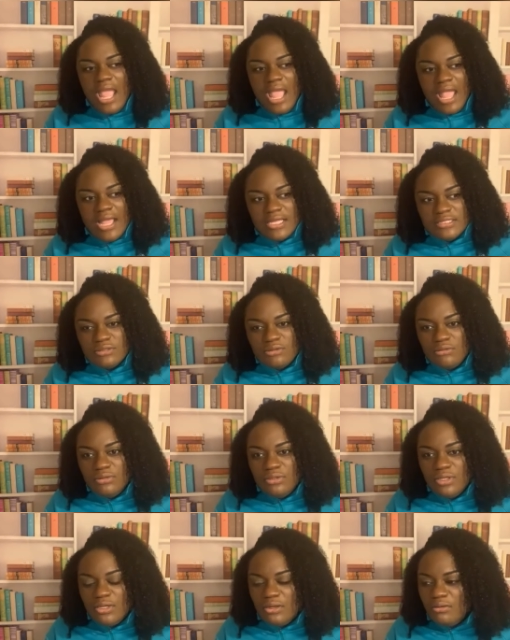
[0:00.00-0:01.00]
has
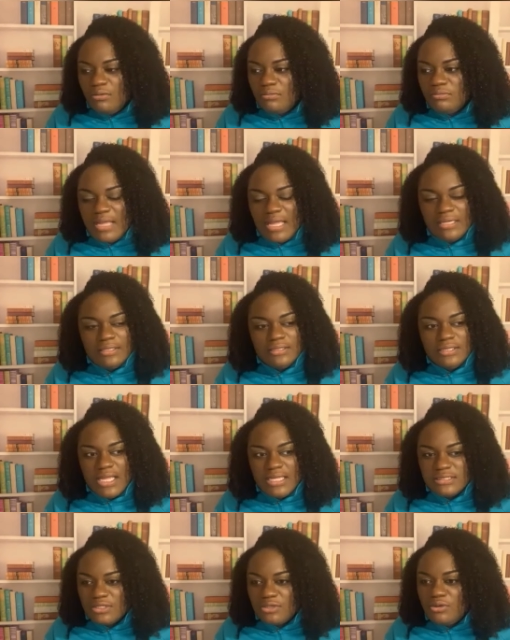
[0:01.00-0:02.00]

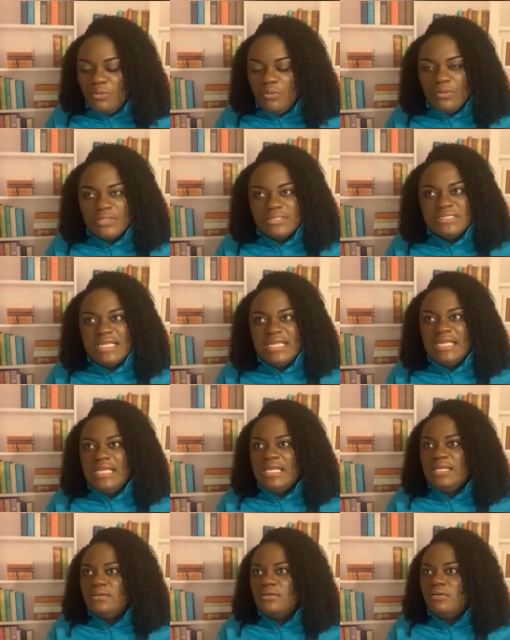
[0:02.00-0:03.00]
to
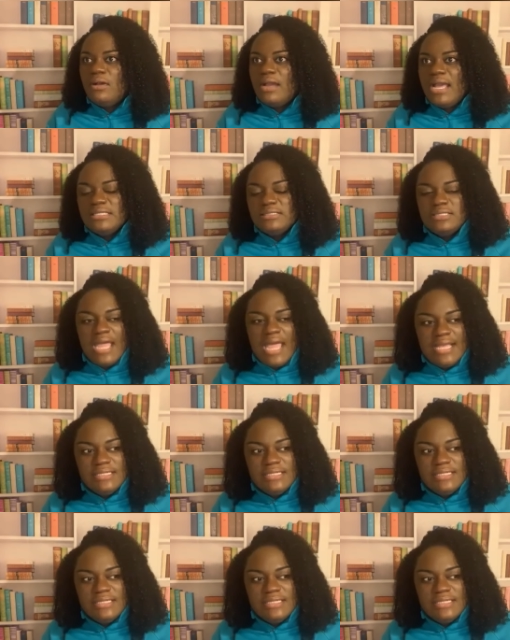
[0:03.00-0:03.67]
quarantine or has to